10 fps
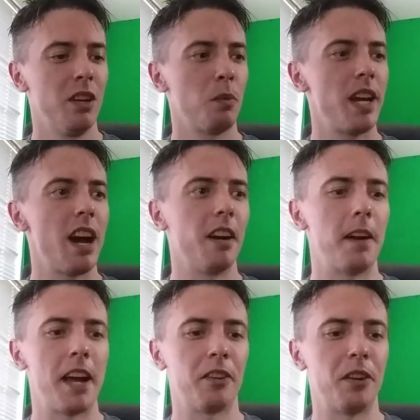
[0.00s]
higher
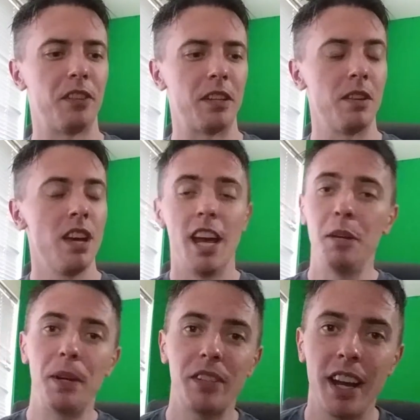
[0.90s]
accuracy.
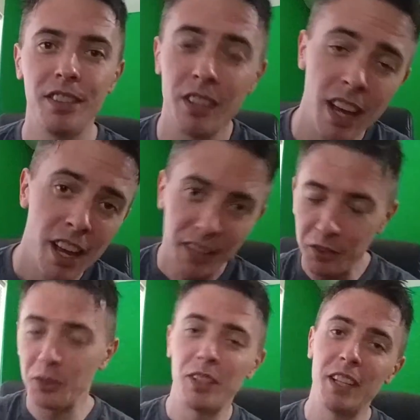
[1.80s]
Anyways, guys, thanks
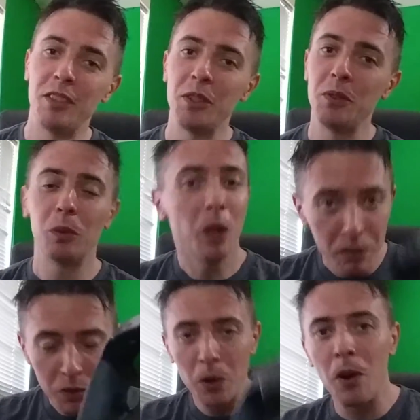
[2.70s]
for staying tuned.
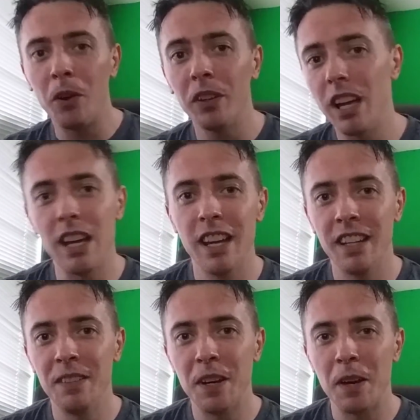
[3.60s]
Love you all,
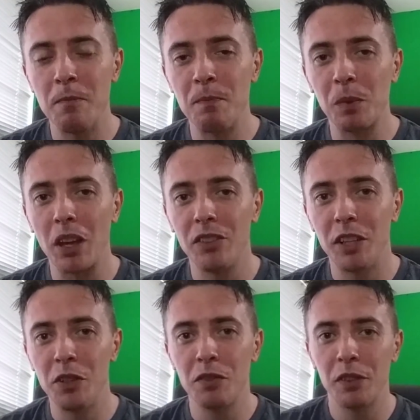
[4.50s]
and stay
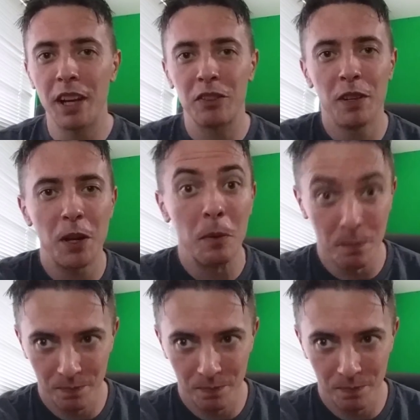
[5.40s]
tuned for the next video.